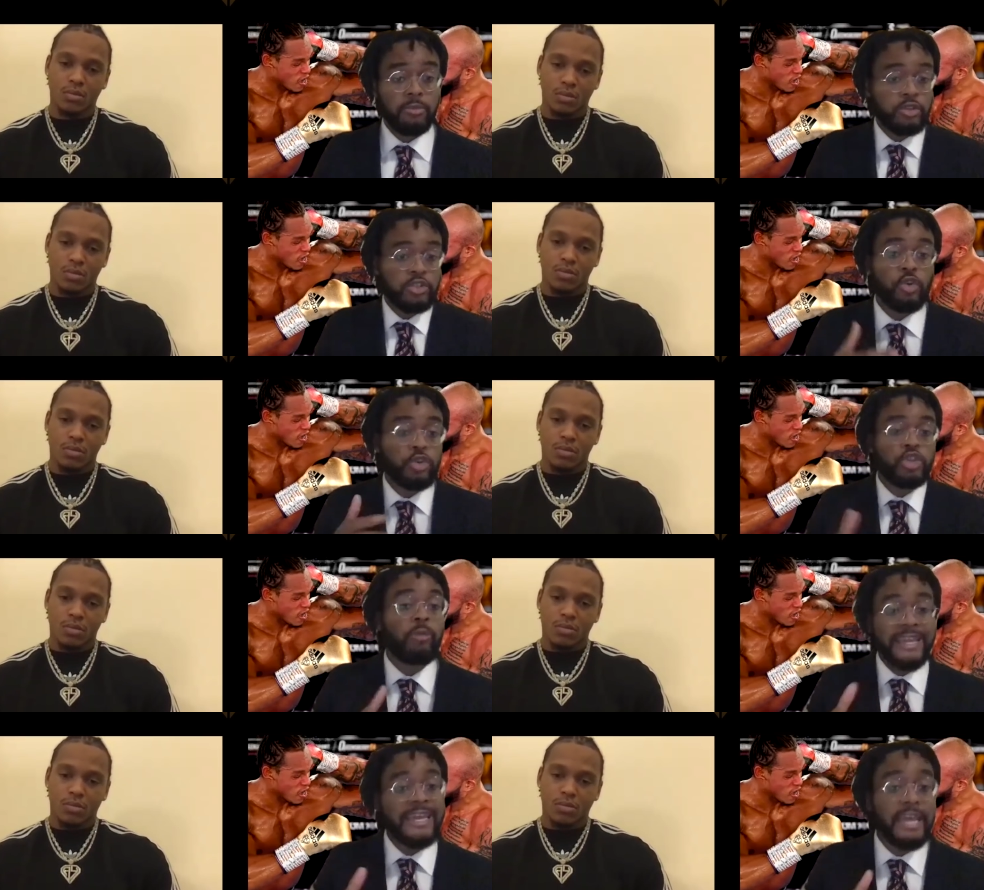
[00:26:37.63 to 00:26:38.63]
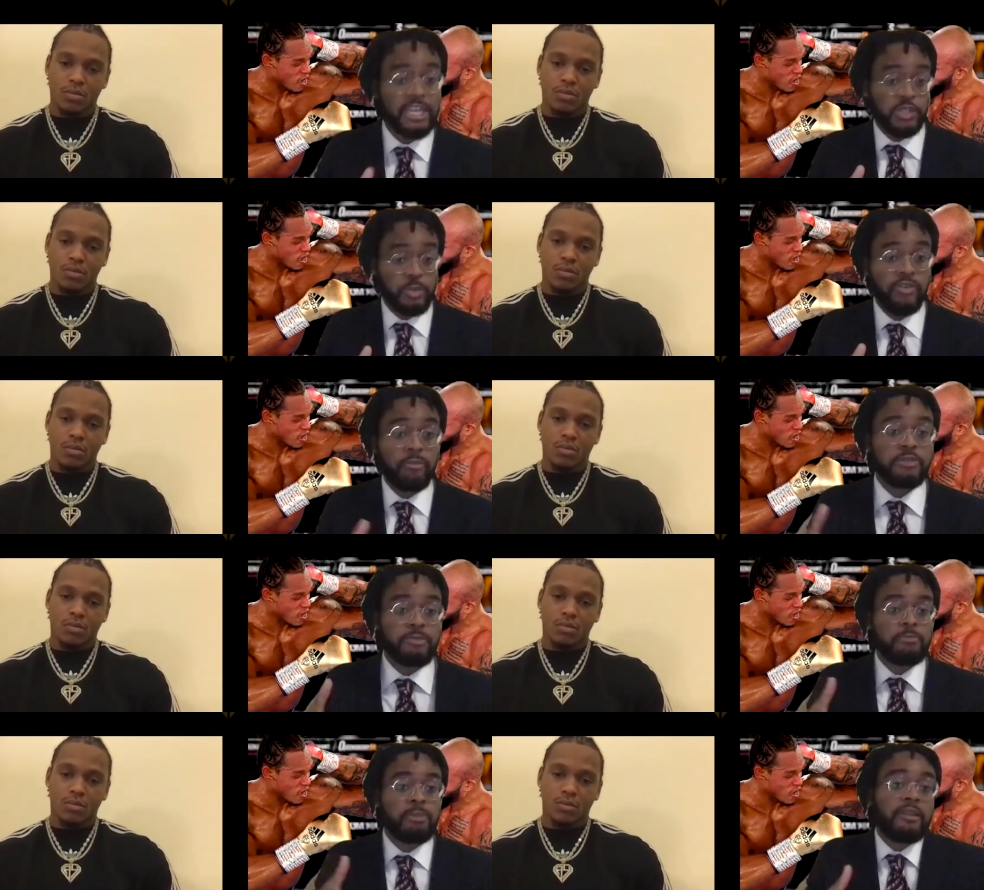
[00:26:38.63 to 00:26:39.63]
Speaker 1: because you've got so many connections with him, he's
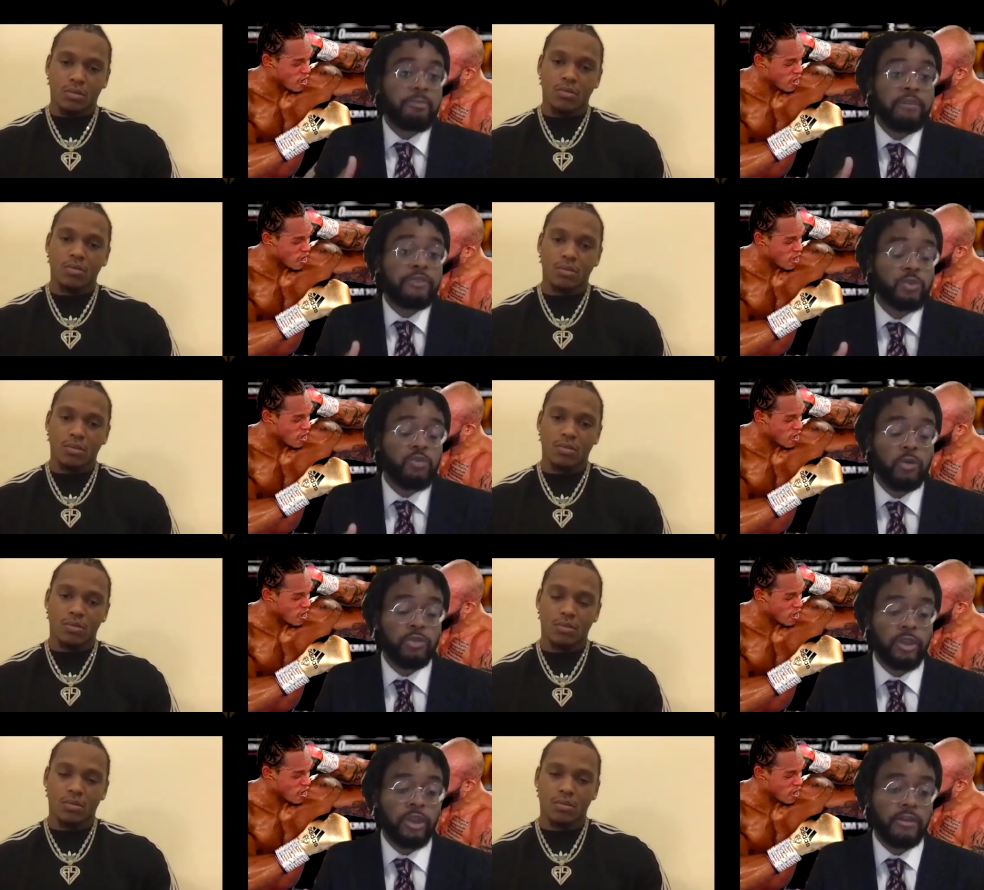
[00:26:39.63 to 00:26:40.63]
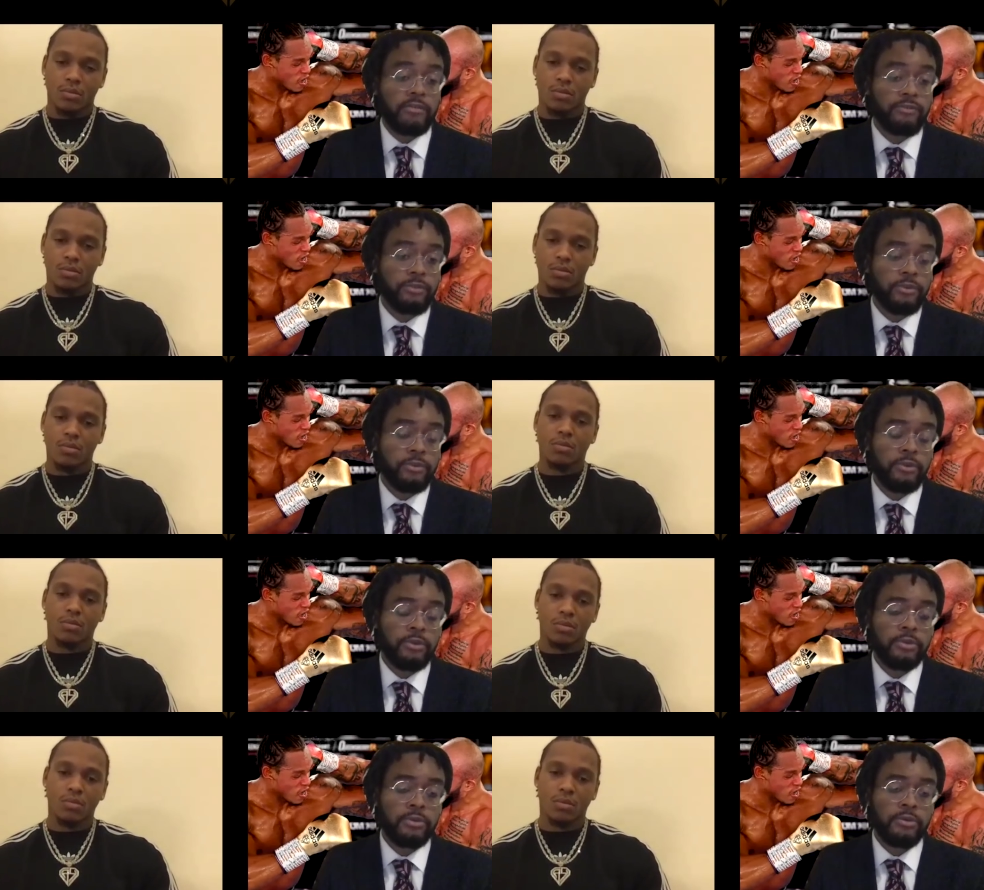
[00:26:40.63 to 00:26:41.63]
played a pivotal role in your life.
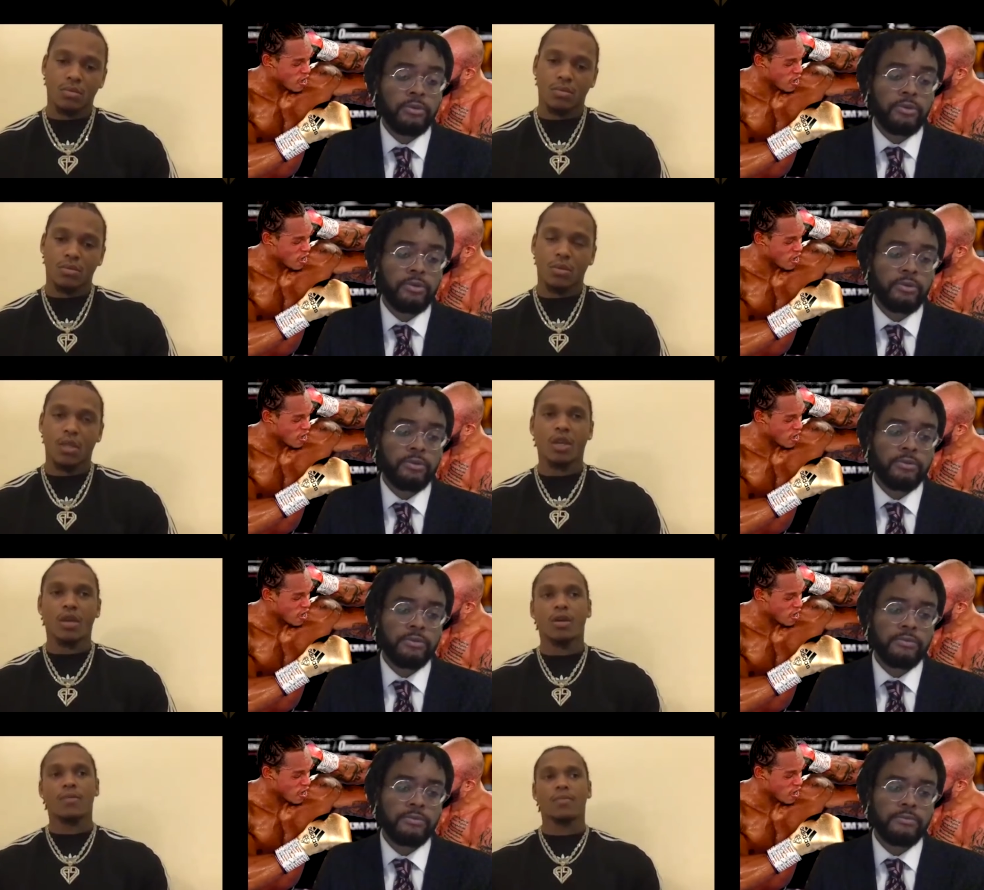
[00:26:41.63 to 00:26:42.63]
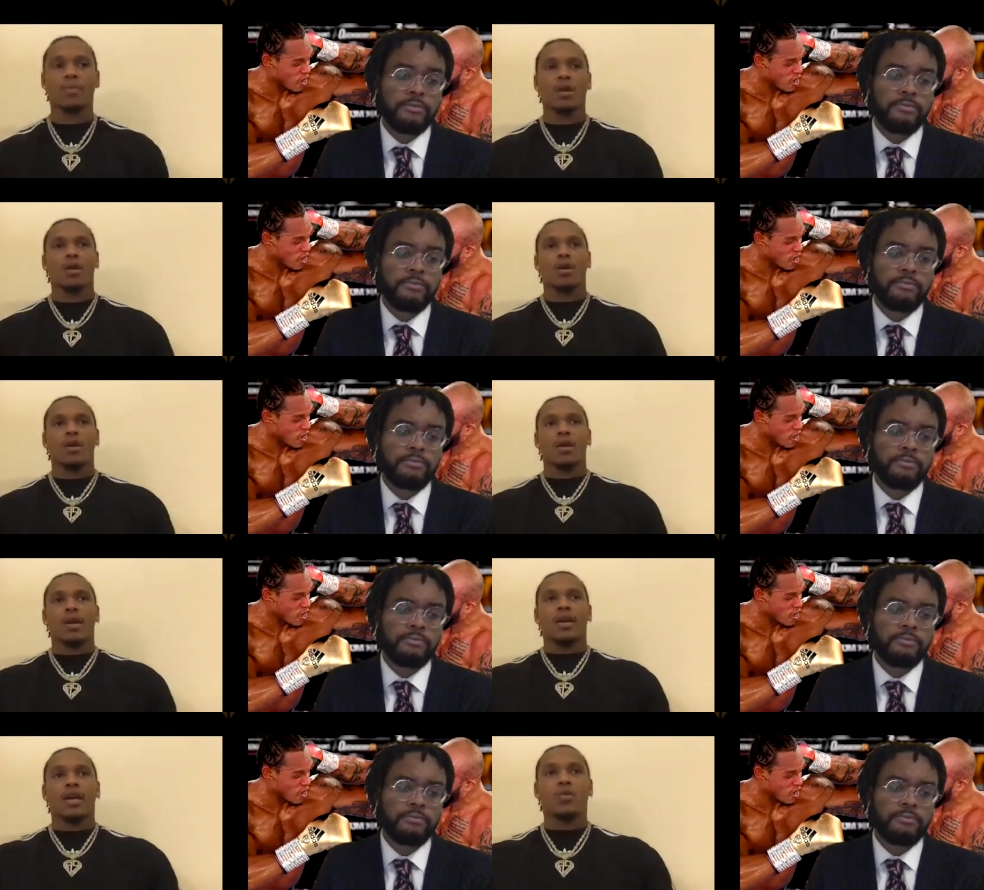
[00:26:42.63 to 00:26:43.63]
Speaker 2: Yeah, um,
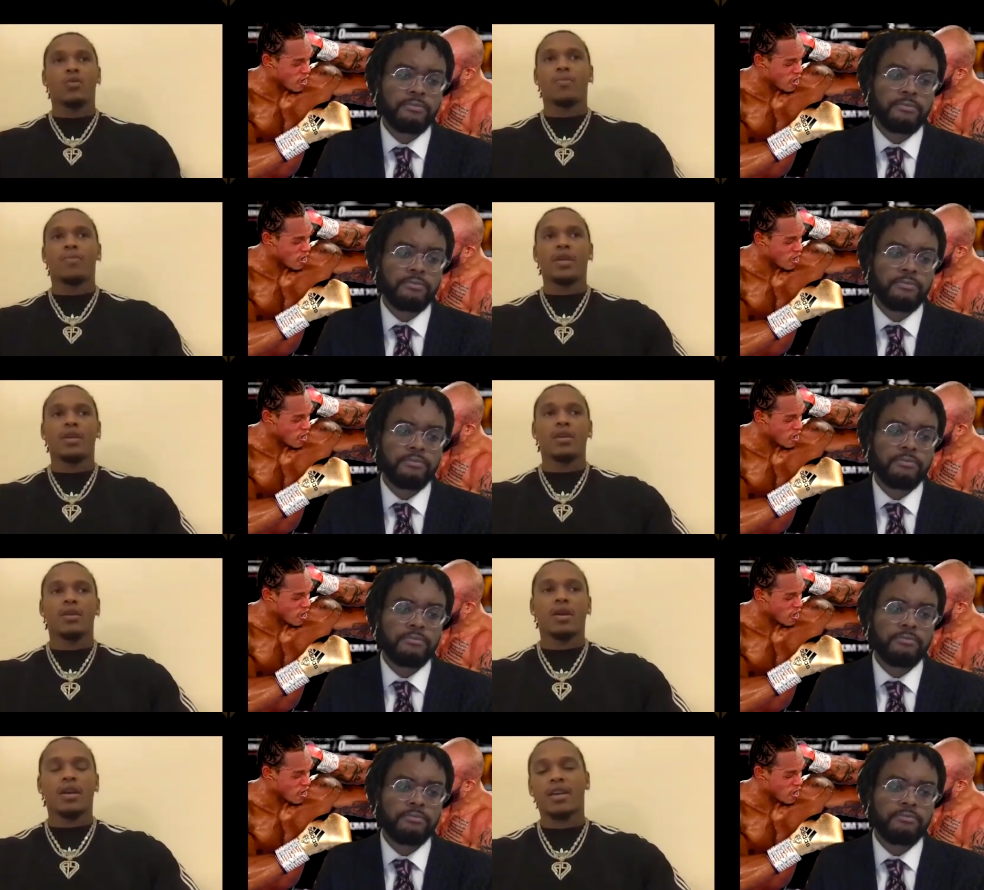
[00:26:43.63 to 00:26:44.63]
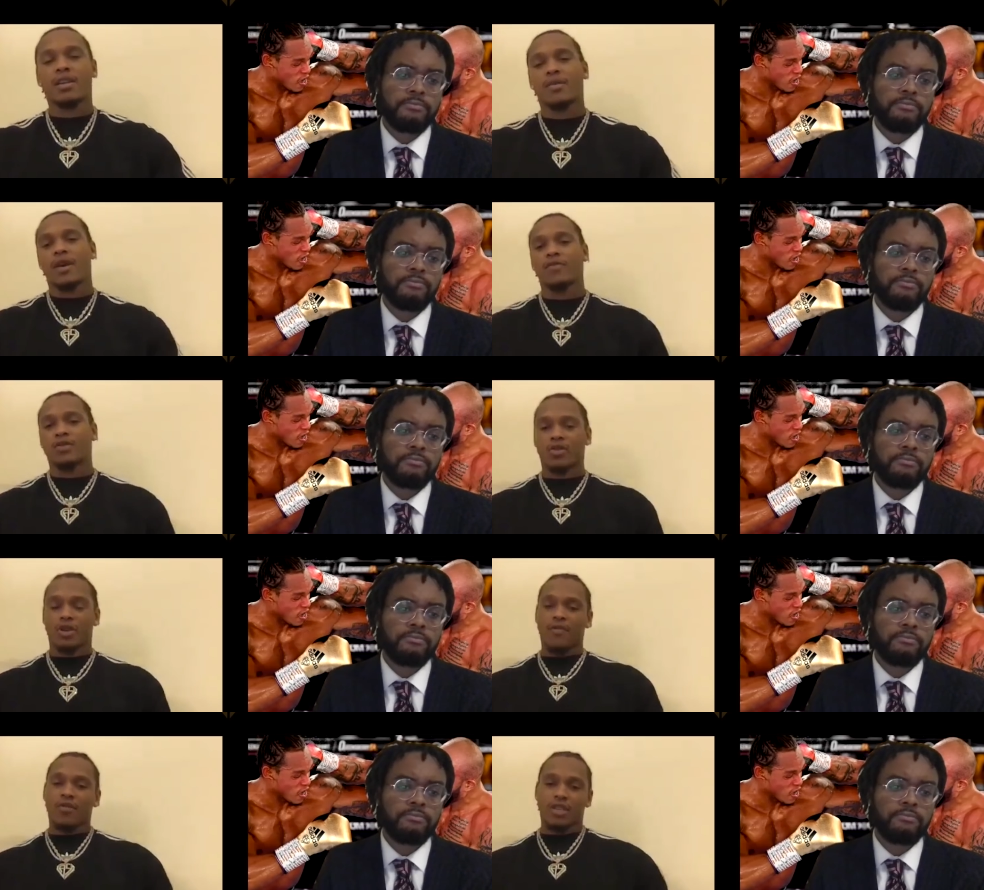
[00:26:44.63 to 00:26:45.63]
it will be again. I've just got
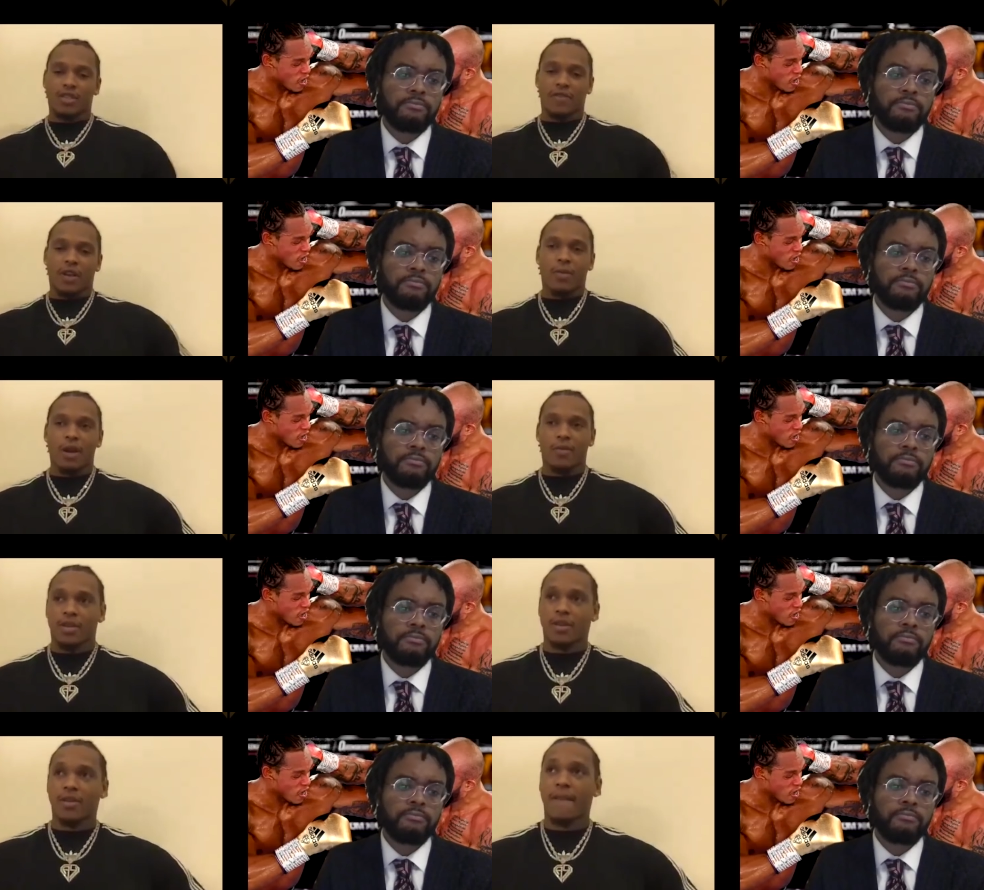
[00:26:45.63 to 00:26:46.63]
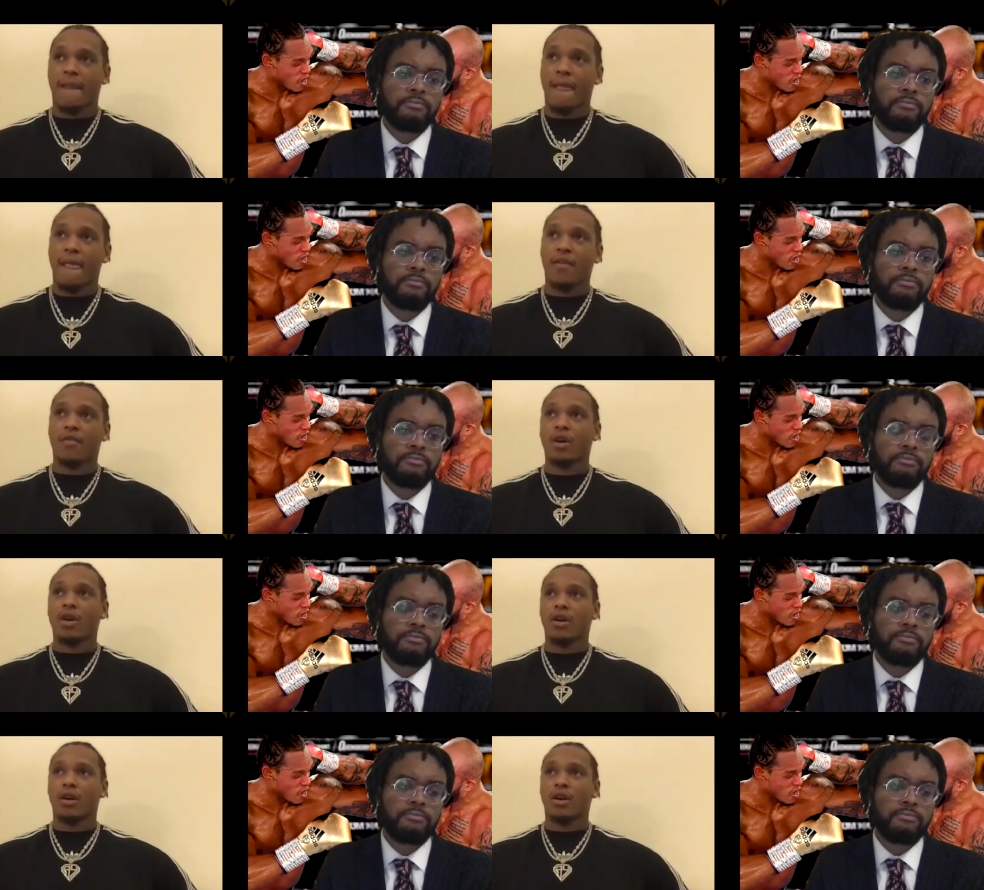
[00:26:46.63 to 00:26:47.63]
I've got this thing about me. Yeah, I've got a, a